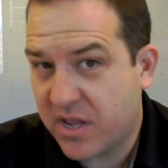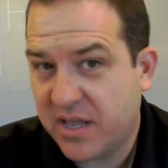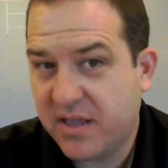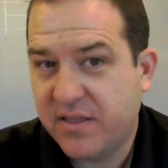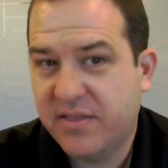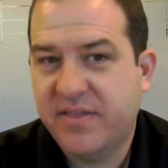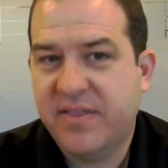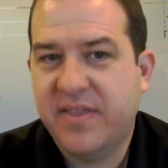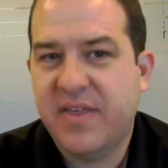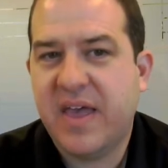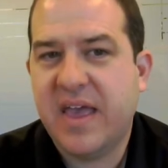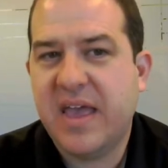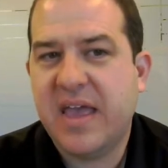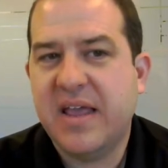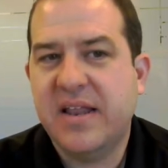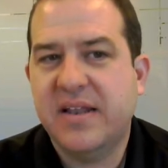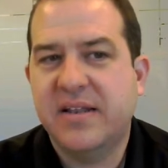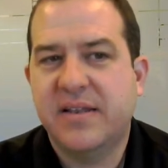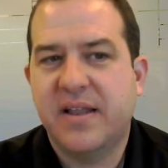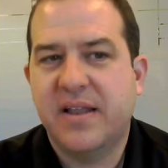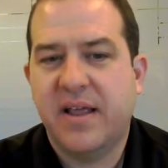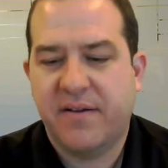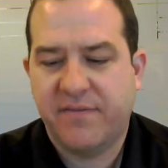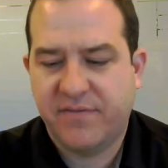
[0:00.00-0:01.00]
they
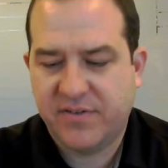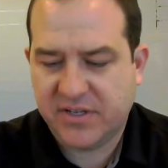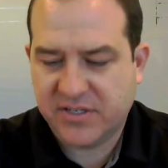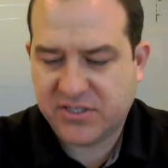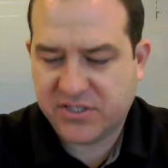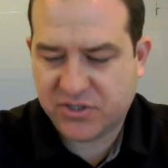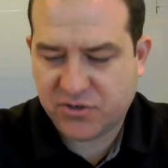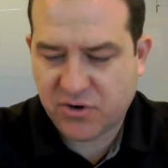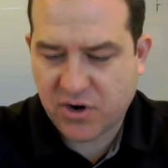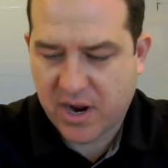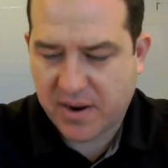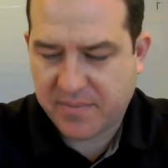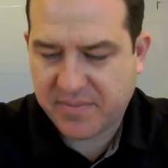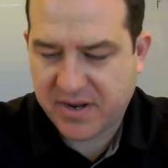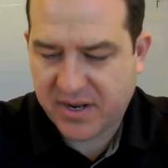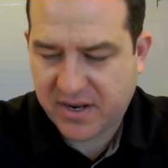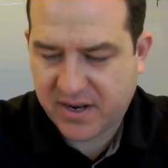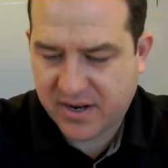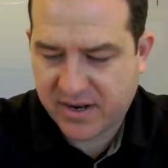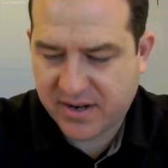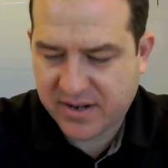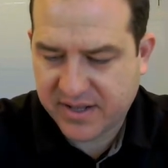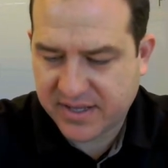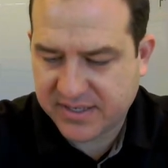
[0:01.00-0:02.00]
have described it,
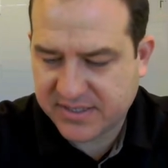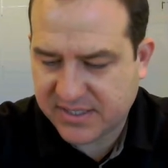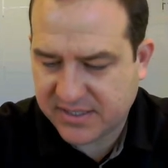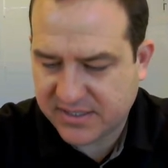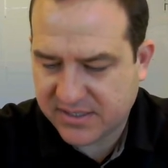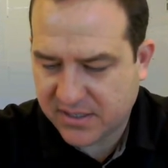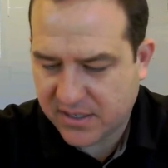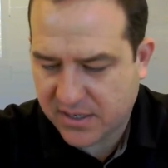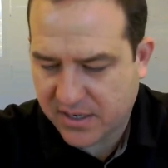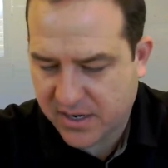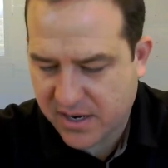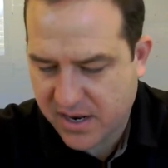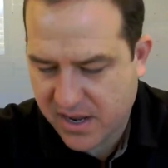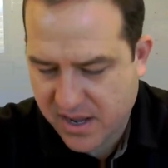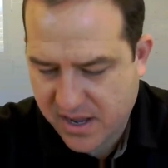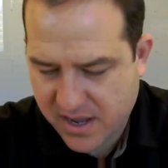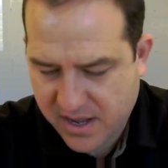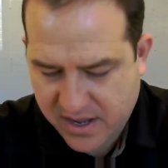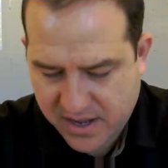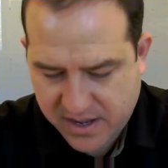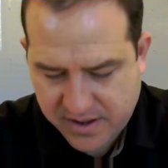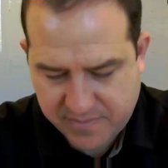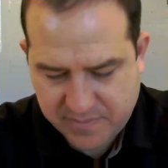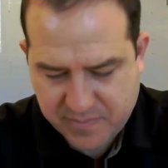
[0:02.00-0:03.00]
and this is on
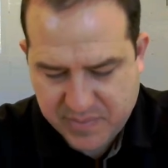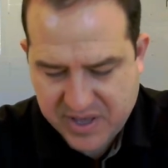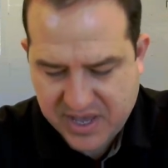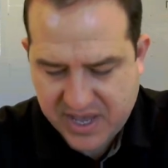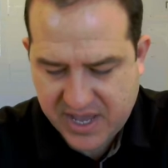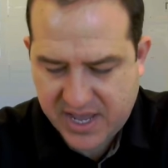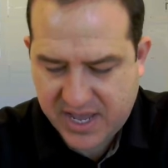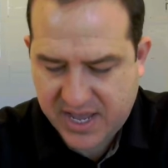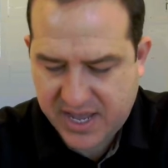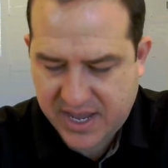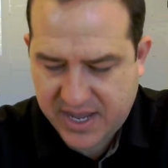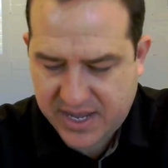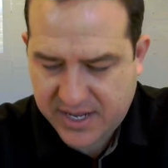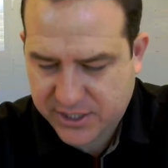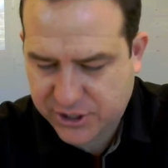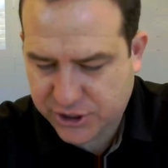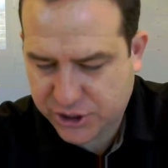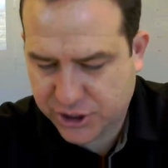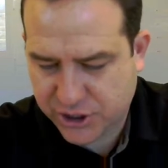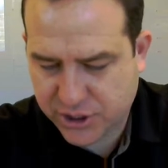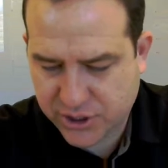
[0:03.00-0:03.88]
page